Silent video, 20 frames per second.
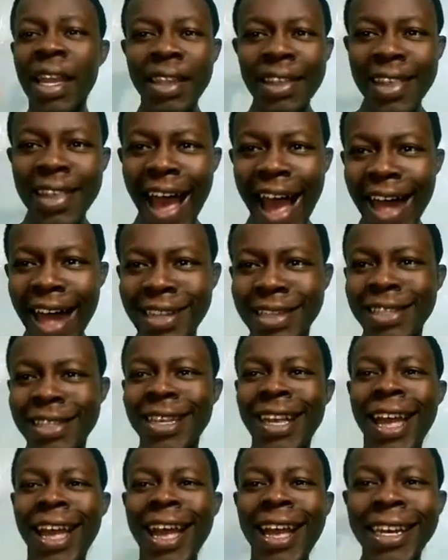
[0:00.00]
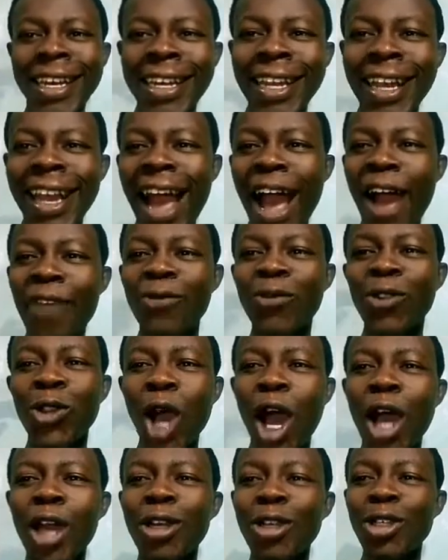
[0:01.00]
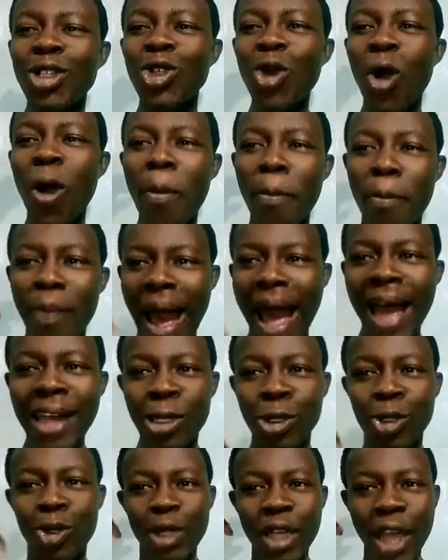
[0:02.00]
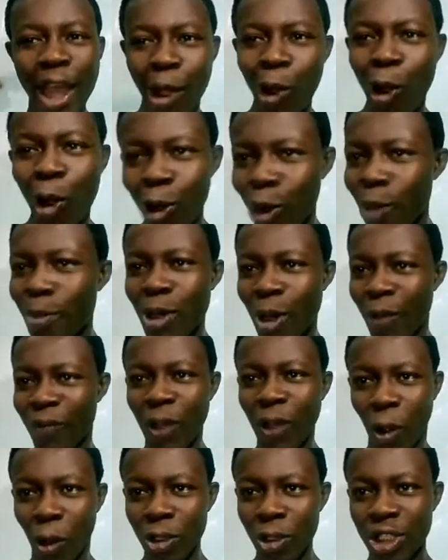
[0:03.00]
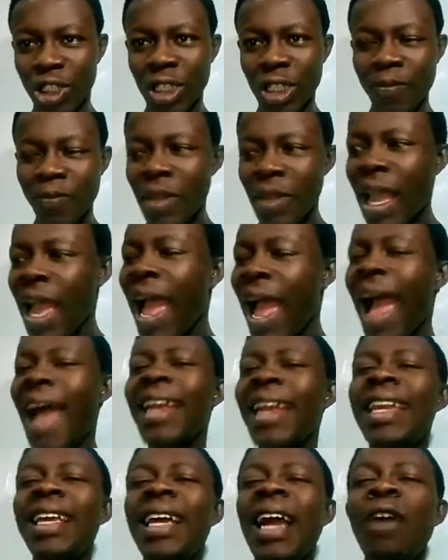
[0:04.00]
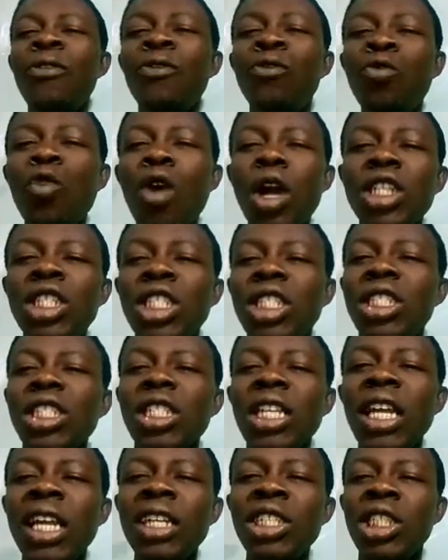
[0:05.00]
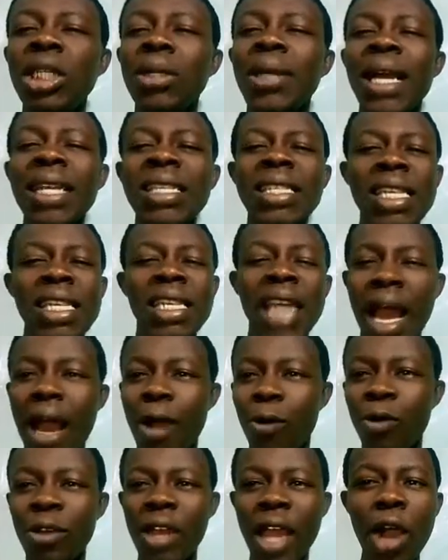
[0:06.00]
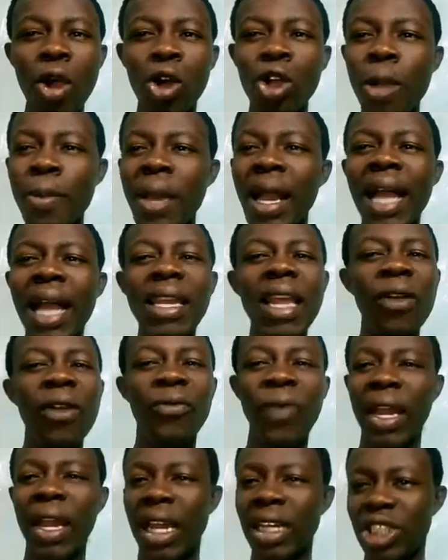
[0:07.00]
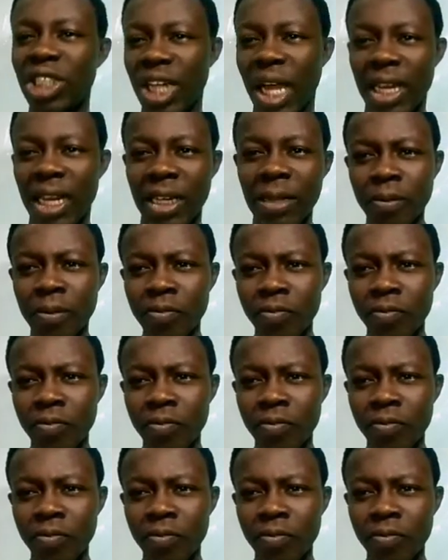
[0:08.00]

that they have done so bad to the economy of the country, and they have washed Nigerians down economically and financially.